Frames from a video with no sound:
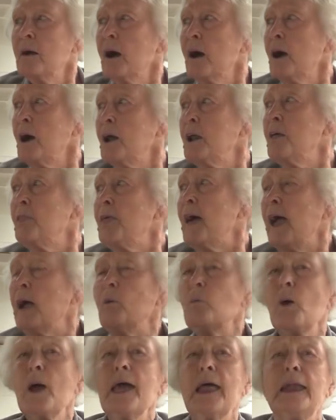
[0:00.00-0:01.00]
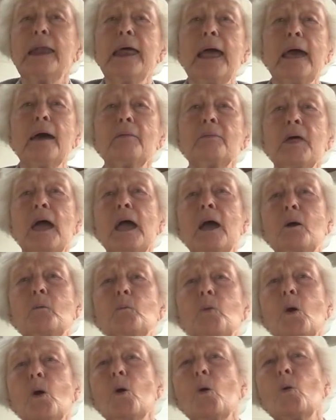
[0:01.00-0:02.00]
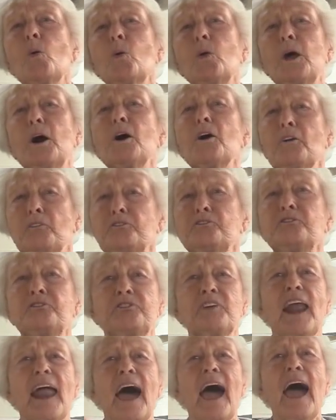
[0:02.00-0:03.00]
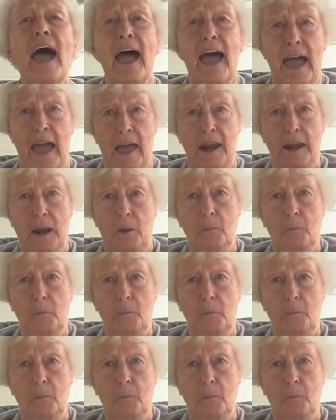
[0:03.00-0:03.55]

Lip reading: Honey, they went down that road flying.